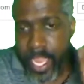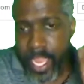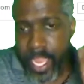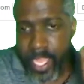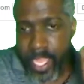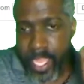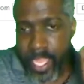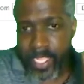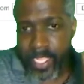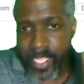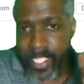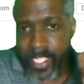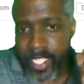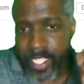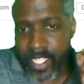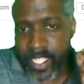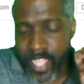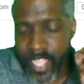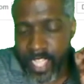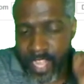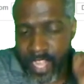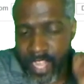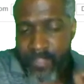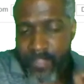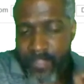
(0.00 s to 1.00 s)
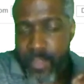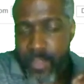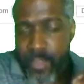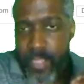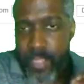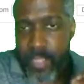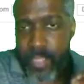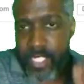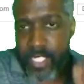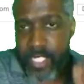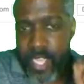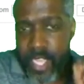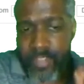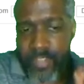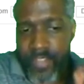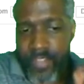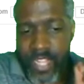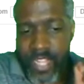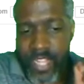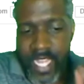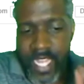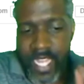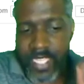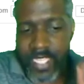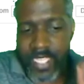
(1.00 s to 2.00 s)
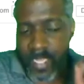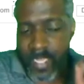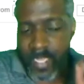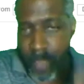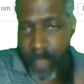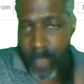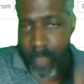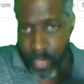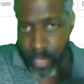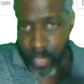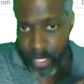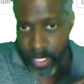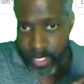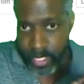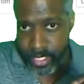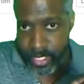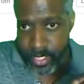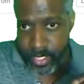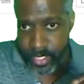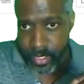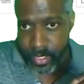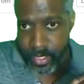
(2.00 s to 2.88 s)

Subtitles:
is the influence of the legacy markets.